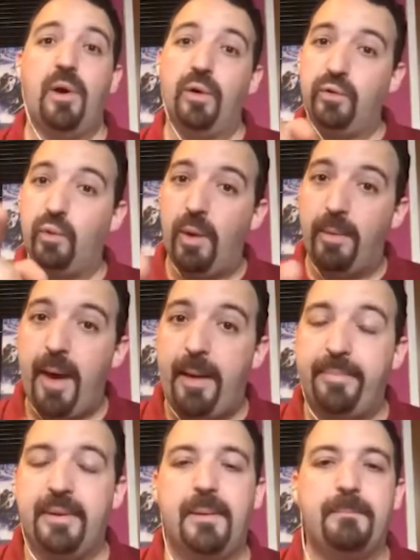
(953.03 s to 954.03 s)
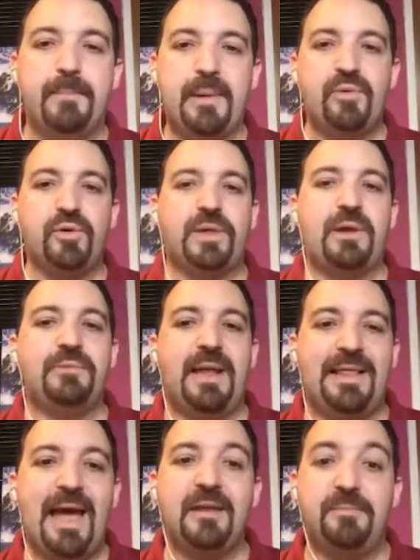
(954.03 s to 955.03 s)
Instead of showing
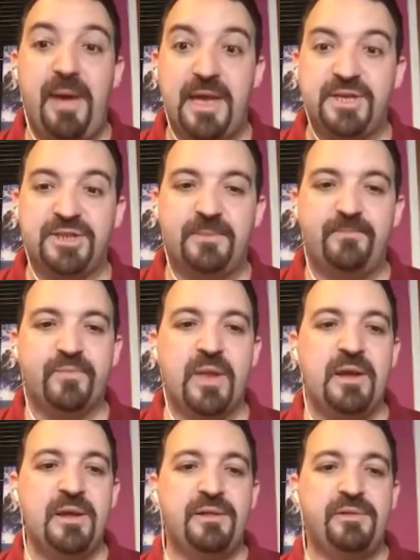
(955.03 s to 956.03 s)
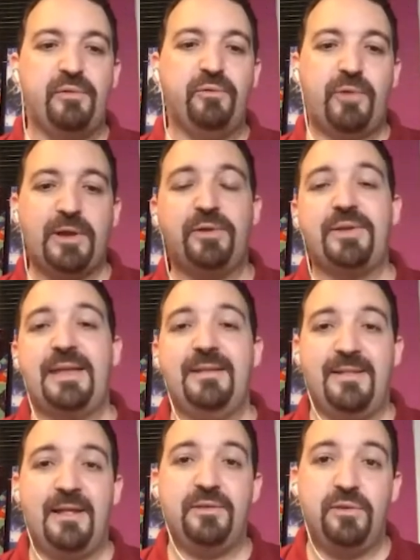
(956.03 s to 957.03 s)
a web app, it's going to show a light
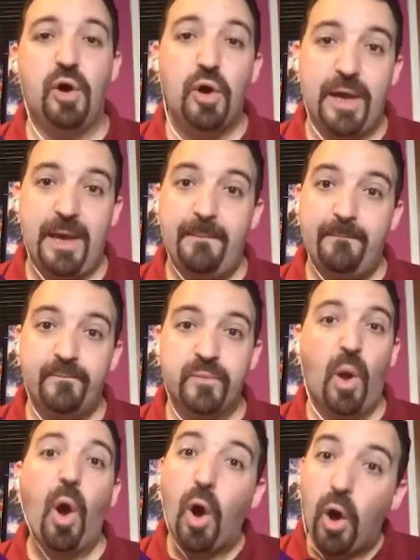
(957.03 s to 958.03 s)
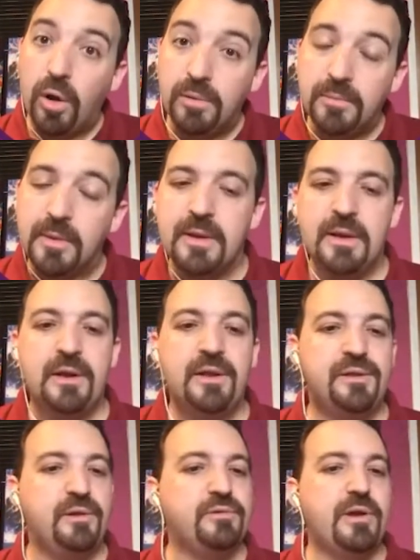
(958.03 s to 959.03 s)
page if your user is
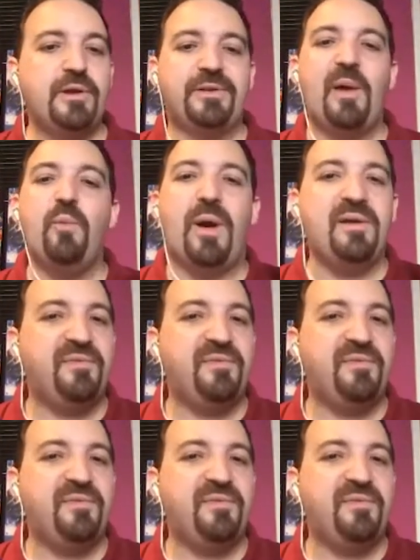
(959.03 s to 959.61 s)
in 2G,